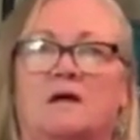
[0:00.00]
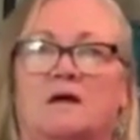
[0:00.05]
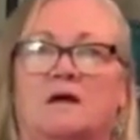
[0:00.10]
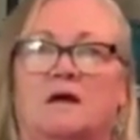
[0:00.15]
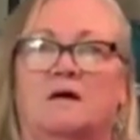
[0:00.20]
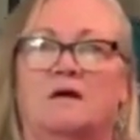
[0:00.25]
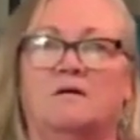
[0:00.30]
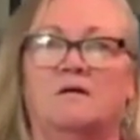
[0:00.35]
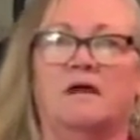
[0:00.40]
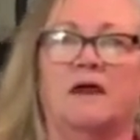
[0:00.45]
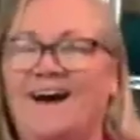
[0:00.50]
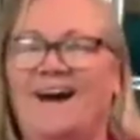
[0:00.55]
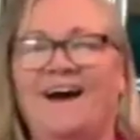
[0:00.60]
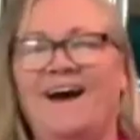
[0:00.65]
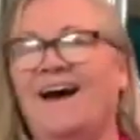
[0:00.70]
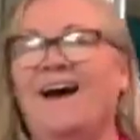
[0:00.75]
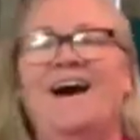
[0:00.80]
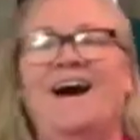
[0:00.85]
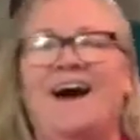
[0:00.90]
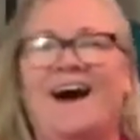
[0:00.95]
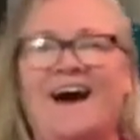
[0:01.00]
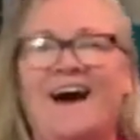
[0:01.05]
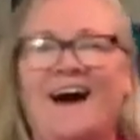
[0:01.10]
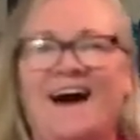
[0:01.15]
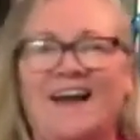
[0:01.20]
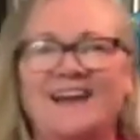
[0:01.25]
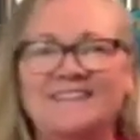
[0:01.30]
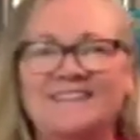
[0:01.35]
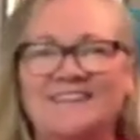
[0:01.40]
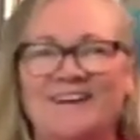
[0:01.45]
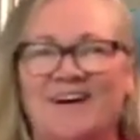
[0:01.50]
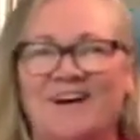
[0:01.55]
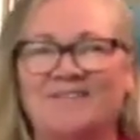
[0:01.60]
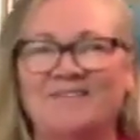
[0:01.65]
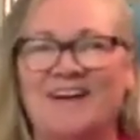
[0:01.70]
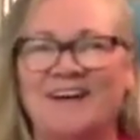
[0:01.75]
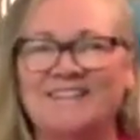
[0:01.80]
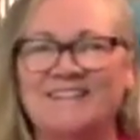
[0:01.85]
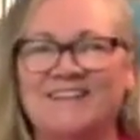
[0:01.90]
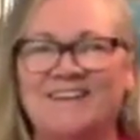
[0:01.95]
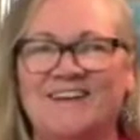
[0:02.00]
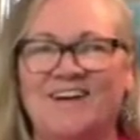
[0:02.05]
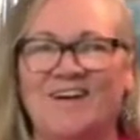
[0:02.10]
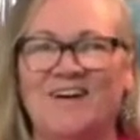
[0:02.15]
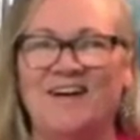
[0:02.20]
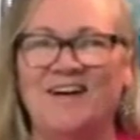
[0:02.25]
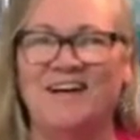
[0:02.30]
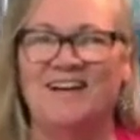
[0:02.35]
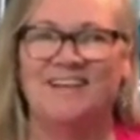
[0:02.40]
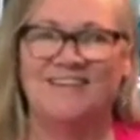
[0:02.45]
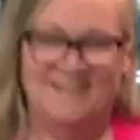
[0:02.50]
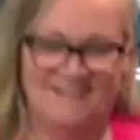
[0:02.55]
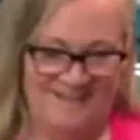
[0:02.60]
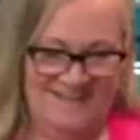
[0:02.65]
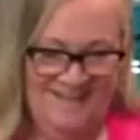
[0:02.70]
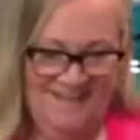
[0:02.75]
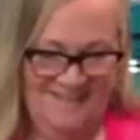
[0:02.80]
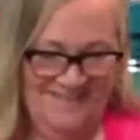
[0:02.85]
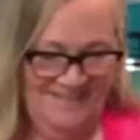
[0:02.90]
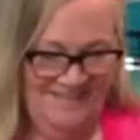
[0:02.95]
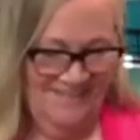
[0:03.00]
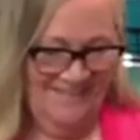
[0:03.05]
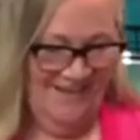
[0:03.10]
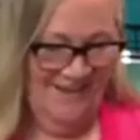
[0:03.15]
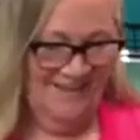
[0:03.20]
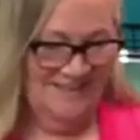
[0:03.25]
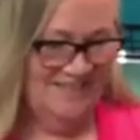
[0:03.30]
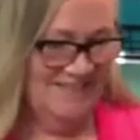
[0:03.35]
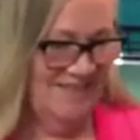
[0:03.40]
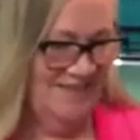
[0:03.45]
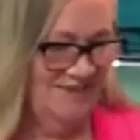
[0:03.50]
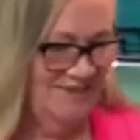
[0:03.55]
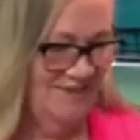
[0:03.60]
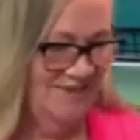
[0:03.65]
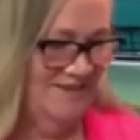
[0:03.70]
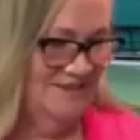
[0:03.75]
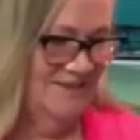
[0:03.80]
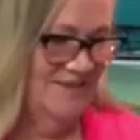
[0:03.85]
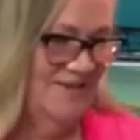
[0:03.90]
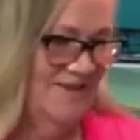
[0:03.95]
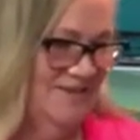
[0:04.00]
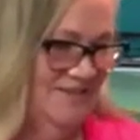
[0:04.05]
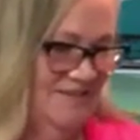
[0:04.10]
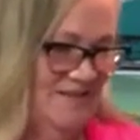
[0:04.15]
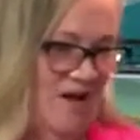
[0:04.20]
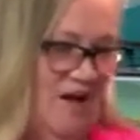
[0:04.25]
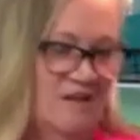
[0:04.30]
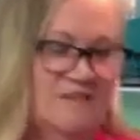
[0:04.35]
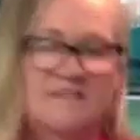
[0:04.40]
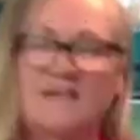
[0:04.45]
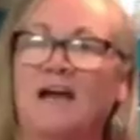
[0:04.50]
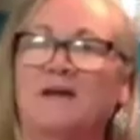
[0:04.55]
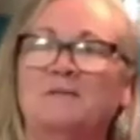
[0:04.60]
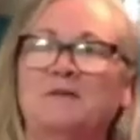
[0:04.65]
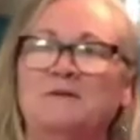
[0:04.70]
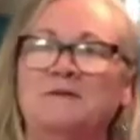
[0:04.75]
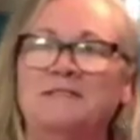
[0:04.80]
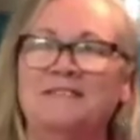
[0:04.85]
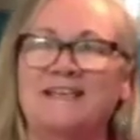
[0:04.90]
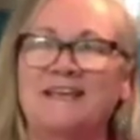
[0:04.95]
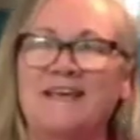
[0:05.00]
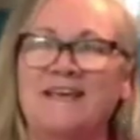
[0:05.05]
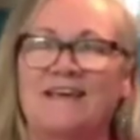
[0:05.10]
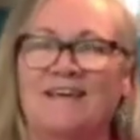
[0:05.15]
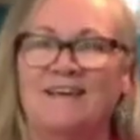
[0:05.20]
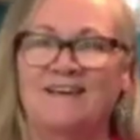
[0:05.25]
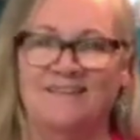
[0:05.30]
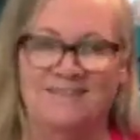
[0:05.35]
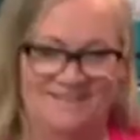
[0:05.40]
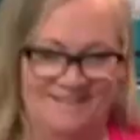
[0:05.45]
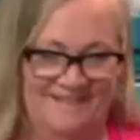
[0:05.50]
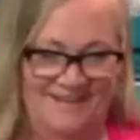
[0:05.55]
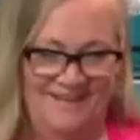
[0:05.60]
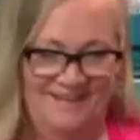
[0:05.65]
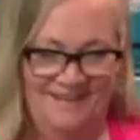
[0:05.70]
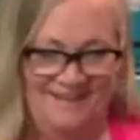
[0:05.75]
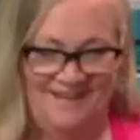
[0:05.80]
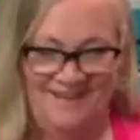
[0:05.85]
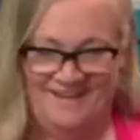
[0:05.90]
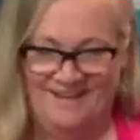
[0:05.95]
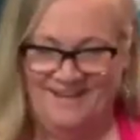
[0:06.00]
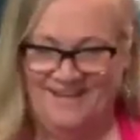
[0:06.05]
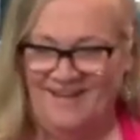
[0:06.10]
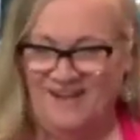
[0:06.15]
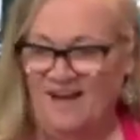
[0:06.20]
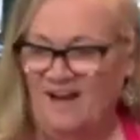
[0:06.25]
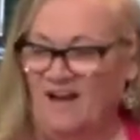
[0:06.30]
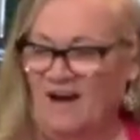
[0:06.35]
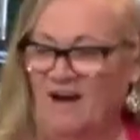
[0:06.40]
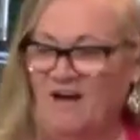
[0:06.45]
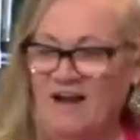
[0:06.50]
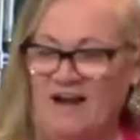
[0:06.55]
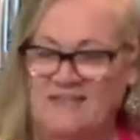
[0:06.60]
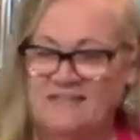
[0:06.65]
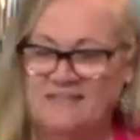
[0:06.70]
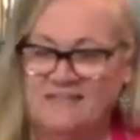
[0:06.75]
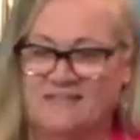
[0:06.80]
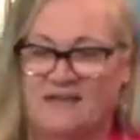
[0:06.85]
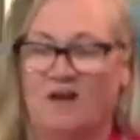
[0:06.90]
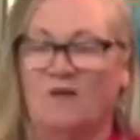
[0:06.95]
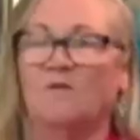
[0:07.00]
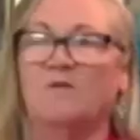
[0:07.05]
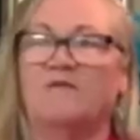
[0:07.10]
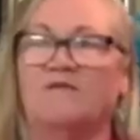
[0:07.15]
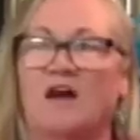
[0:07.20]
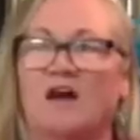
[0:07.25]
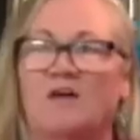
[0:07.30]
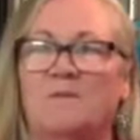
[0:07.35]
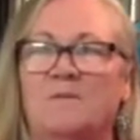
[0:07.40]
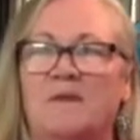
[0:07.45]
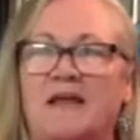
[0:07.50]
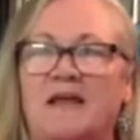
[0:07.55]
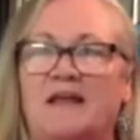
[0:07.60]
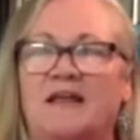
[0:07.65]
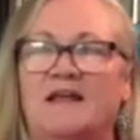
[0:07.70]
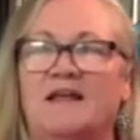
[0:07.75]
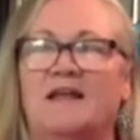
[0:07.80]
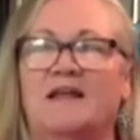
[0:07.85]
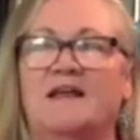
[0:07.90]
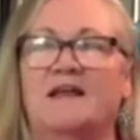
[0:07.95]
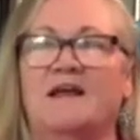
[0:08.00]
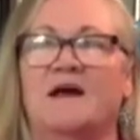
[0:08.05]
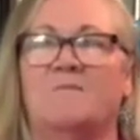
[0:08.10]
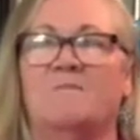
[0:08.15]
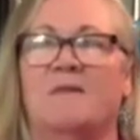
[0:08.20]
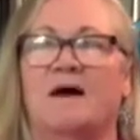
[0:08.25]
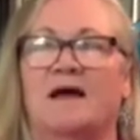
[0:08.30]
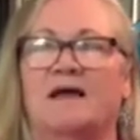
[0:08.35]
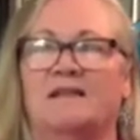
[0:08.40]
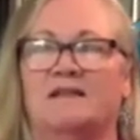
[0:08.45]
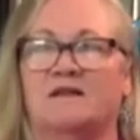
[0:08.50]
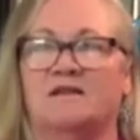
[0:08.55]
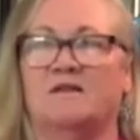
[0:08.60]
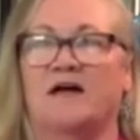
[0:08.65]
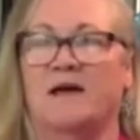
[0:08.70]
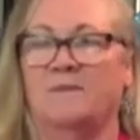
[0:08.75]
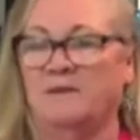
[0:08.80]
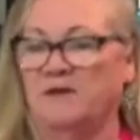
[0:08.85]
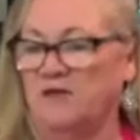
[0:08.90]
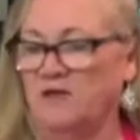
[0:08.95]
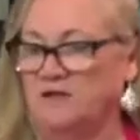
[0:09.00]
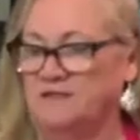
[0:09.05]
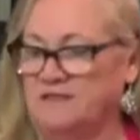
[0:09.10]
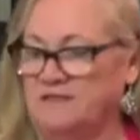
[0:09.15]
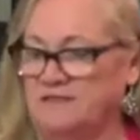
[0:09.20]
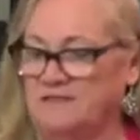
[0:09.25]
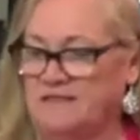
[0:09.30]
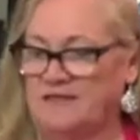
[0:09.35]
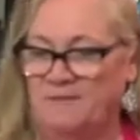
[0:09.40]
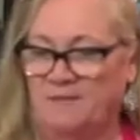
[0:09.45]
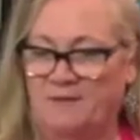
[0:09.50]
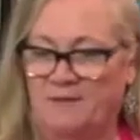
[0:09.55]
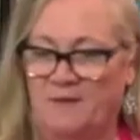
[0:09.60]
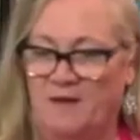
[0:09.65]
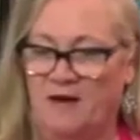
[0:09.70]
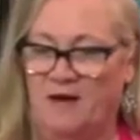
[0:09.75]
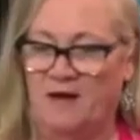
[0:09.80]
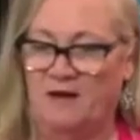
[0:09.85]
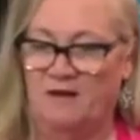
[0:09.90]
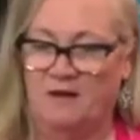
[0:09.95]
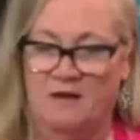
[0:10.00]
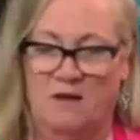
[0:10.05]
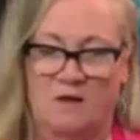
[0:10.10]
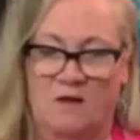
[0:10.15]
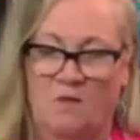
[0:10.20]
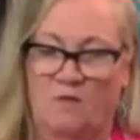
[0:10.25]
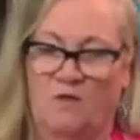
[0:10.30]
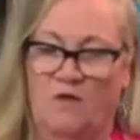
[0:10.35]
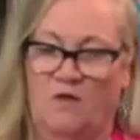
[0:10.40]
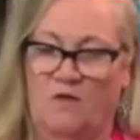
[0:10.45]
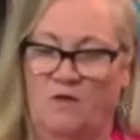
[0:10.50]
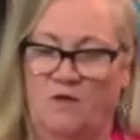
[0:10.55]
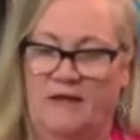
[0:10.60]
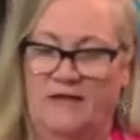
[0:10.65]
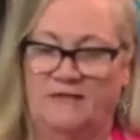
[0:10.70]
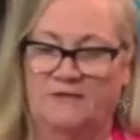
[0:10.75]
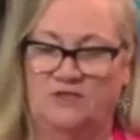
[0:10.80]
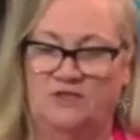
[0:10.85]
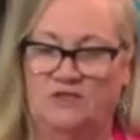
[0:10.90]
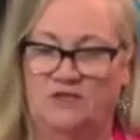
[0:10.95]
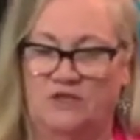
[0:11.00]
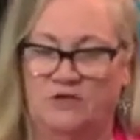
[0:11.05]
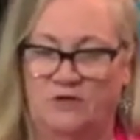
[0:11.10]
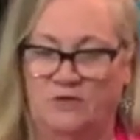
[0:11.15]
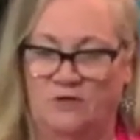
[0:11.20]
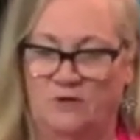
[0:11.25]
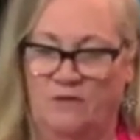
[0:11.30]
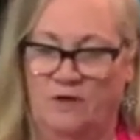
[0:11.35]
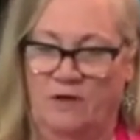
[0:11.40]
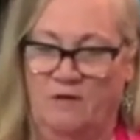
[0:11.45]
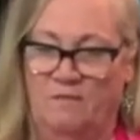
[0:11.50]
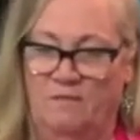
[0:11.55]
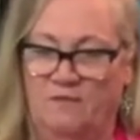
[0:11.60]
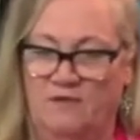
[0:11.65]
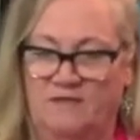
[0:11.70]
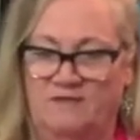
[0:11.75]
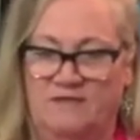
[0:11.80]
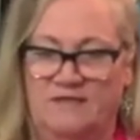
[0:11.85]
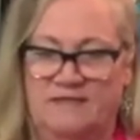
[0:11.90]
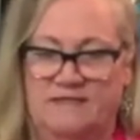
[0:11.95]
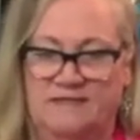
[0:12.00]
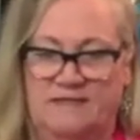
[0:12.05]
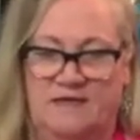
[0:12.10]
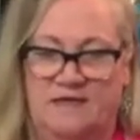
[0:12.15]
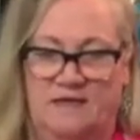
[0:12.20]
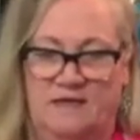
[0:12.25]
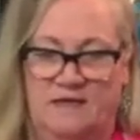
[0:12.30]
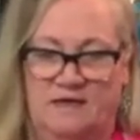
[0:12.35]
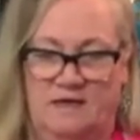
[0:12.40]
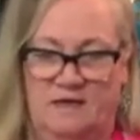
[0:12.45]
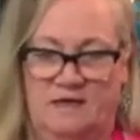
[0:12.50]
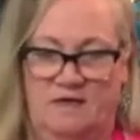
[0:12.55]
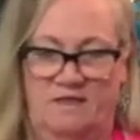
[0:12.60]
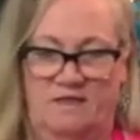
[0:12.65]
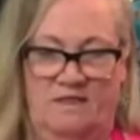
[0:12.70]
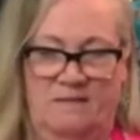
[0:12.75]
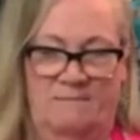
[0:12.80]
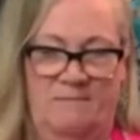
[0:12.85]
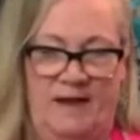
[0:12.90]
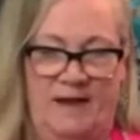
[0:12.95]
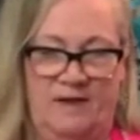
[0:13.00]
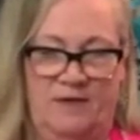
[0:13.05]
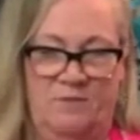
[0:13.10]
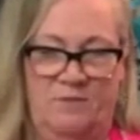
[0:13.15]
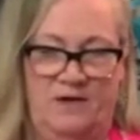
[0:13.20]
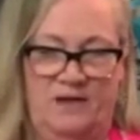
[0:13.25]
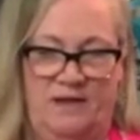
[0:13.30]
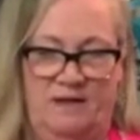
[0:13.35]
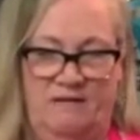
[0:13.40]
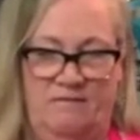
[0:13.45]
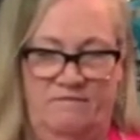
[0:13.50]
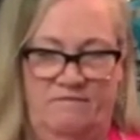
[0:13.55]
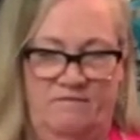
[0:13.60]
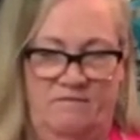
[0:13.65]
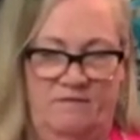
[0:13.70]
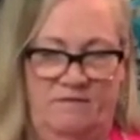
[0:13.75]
Okay. Hi, Tom. How's it going? Long time no see. All right, so we've got our bacon in my little Epicure steamer pot. We're going to put this in the microwave